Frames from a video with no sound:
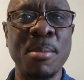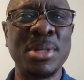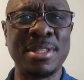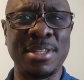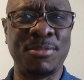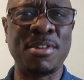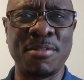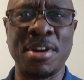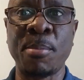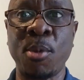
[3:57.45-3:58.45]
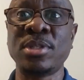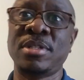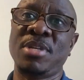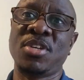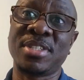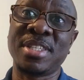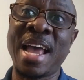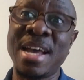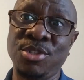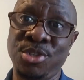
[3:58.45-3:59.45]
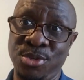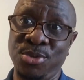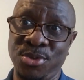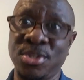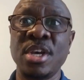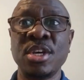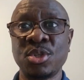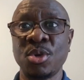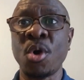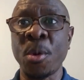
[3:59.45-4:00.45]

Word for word: but it is very, very important because it adds juice to your